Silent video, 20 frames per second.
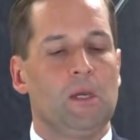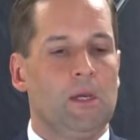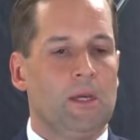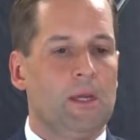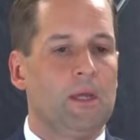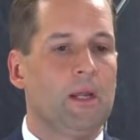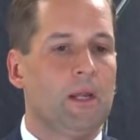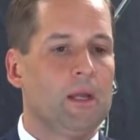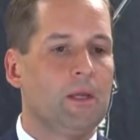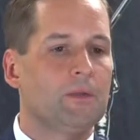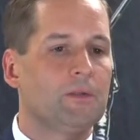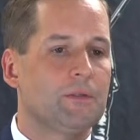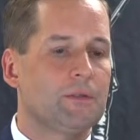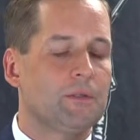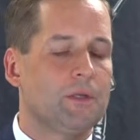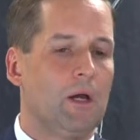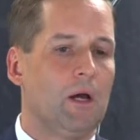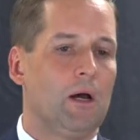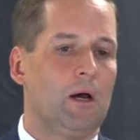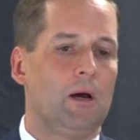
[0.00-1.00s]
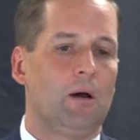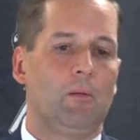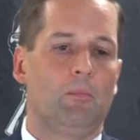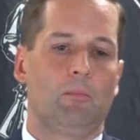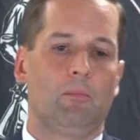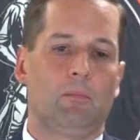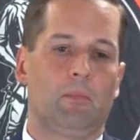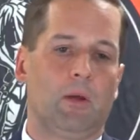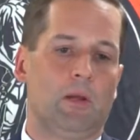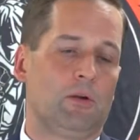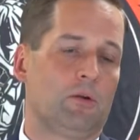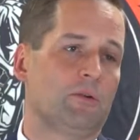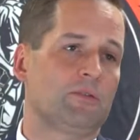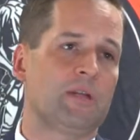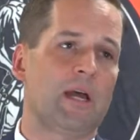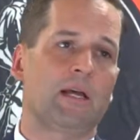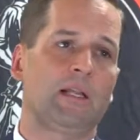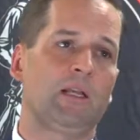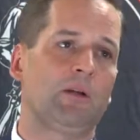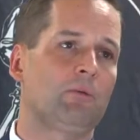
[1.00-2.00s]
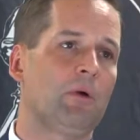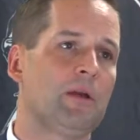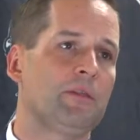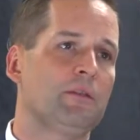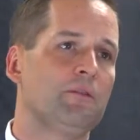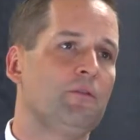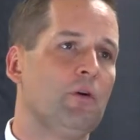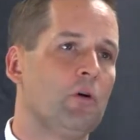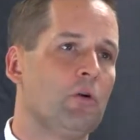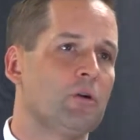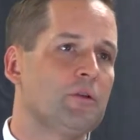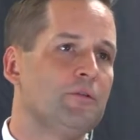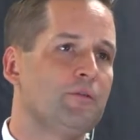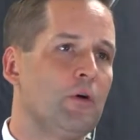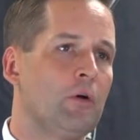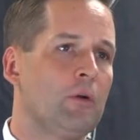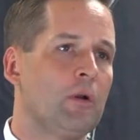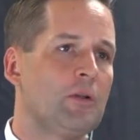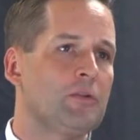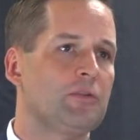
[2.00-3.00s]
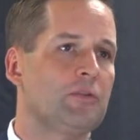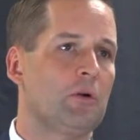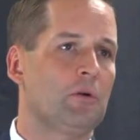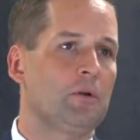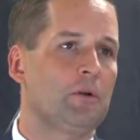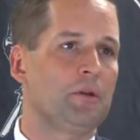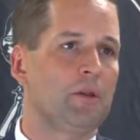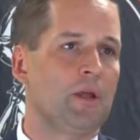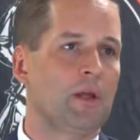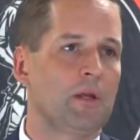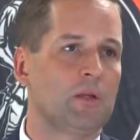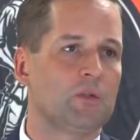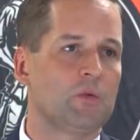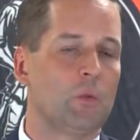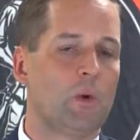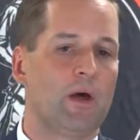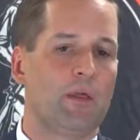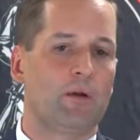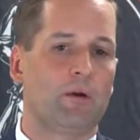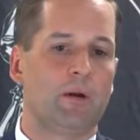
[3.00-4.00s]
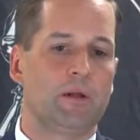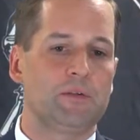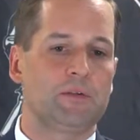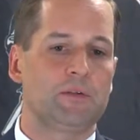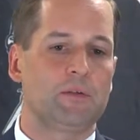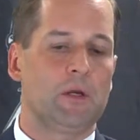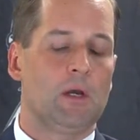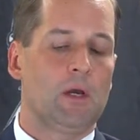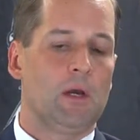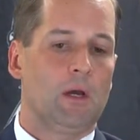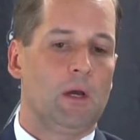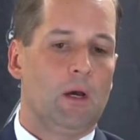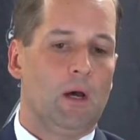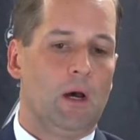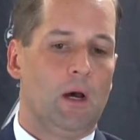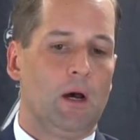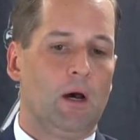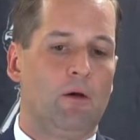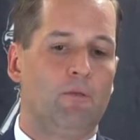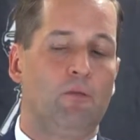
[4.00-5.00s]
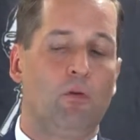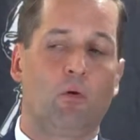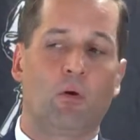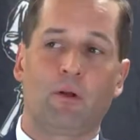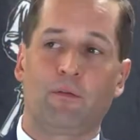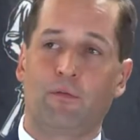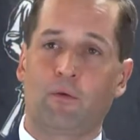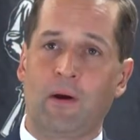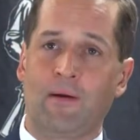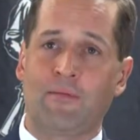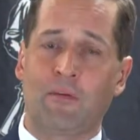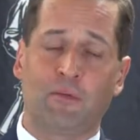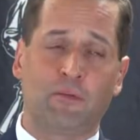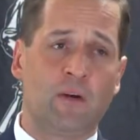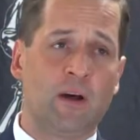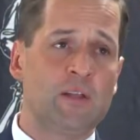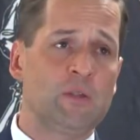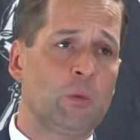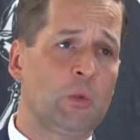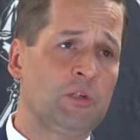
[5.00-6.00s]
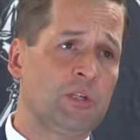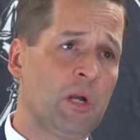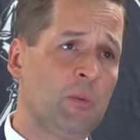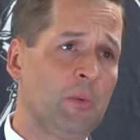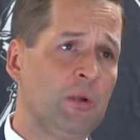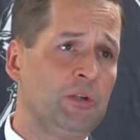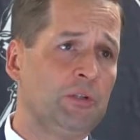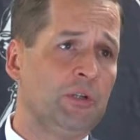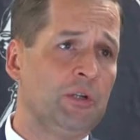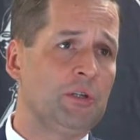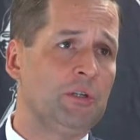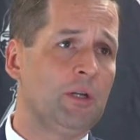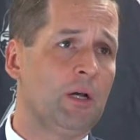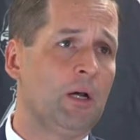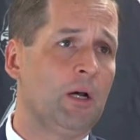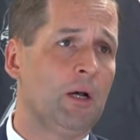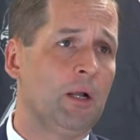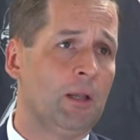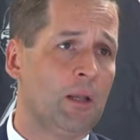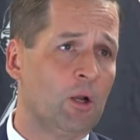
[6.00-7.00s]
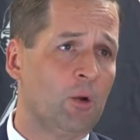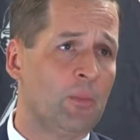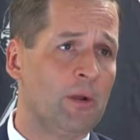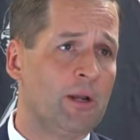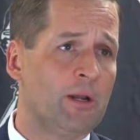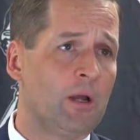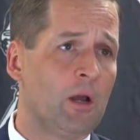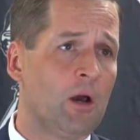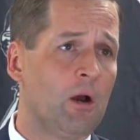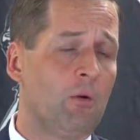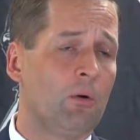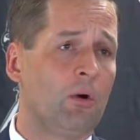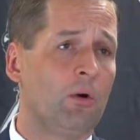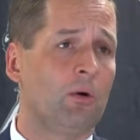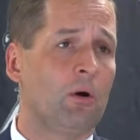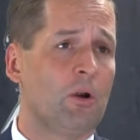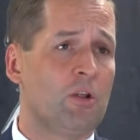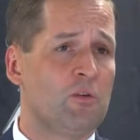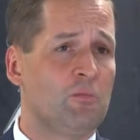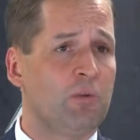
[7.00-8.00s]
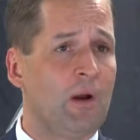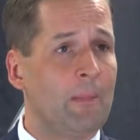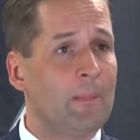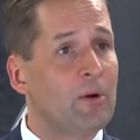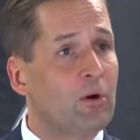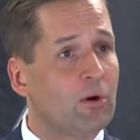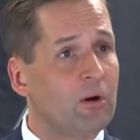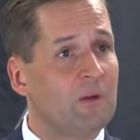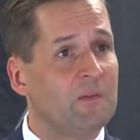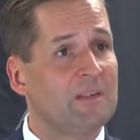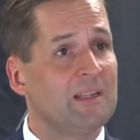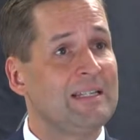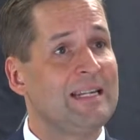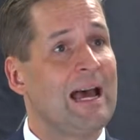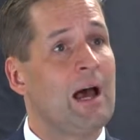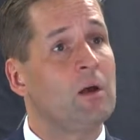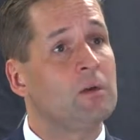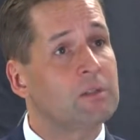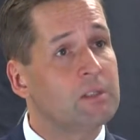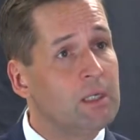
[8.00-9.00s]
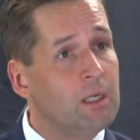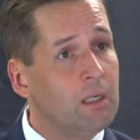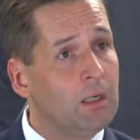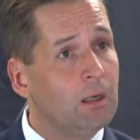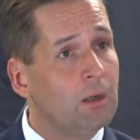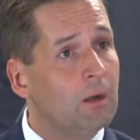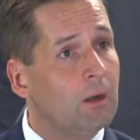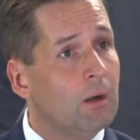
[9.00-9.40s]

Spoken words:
It is, and you're exactly right. The voters vote on certain things, whether it's Florida Forever Funds, which I mentioned a little bit ago, or you probably heard of Sadowski,